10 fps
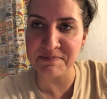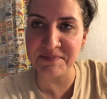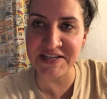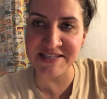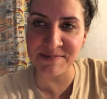
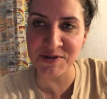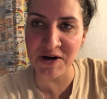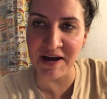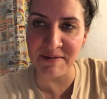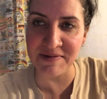please
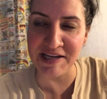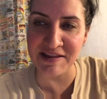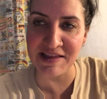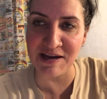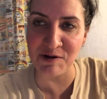subscribe and
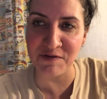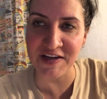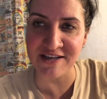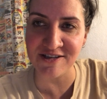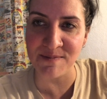hit that
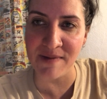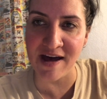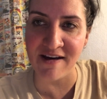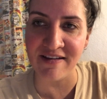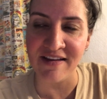notification
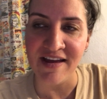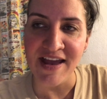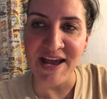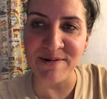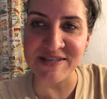bell,
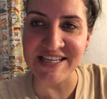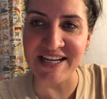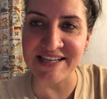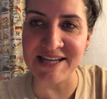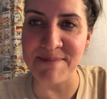and we'll see you
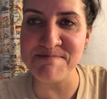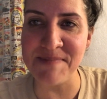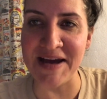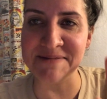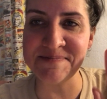next time.
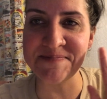Bye.